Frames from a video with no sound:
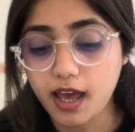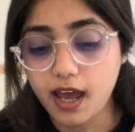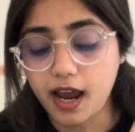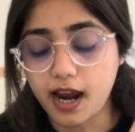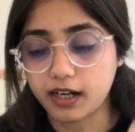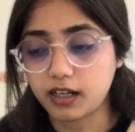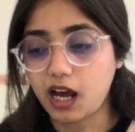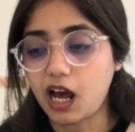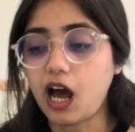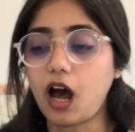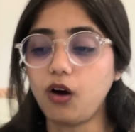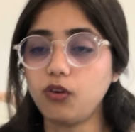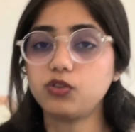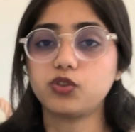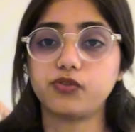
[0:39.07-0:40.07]
and
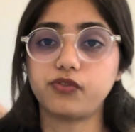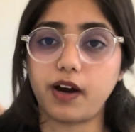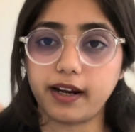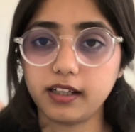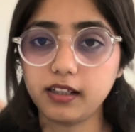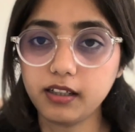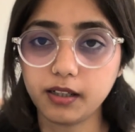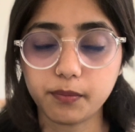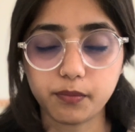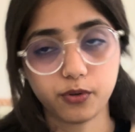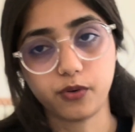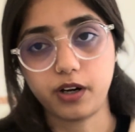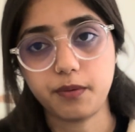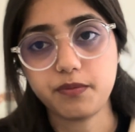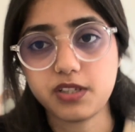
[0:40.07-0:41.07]
how to find
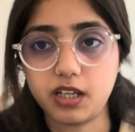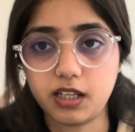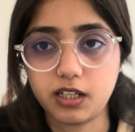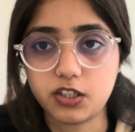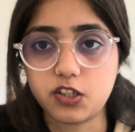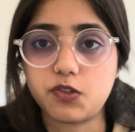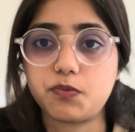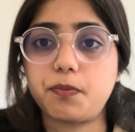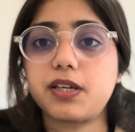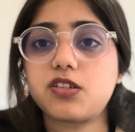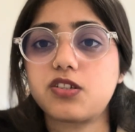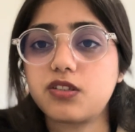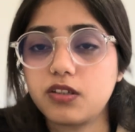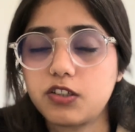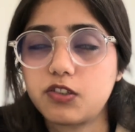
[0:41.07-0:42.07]
programs in English,
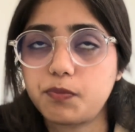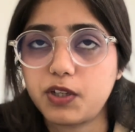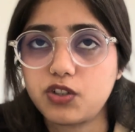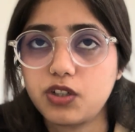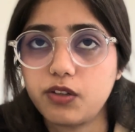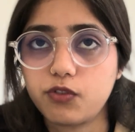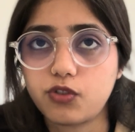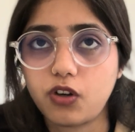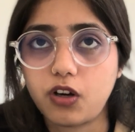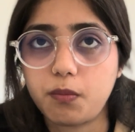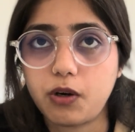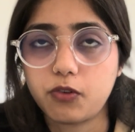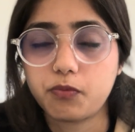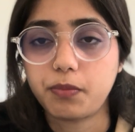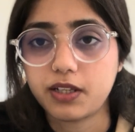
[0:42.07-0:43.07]
especially if you talk
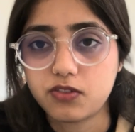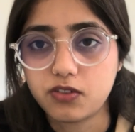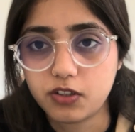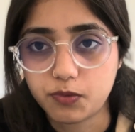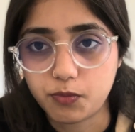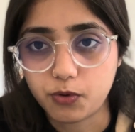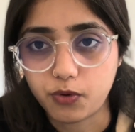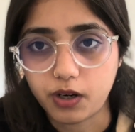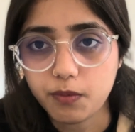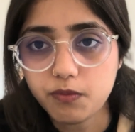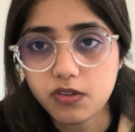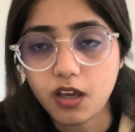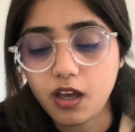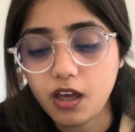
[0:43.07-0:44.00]
about bachelor's programs,